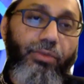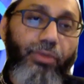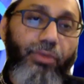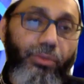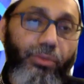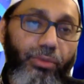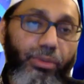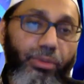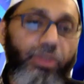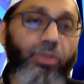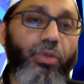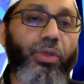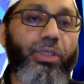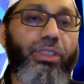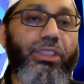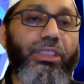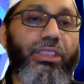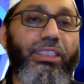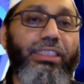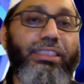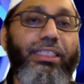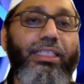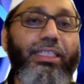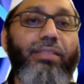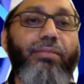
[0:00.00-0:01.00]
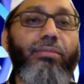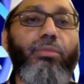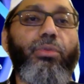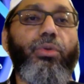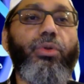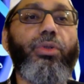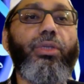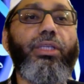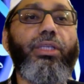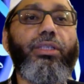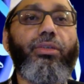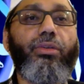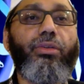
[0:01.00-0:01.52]
we'll go in detail more
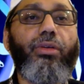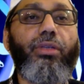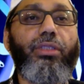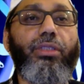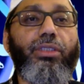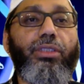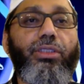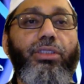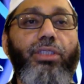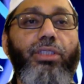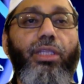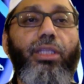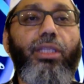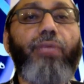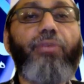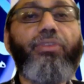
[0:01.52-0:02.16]
later on, inshallah.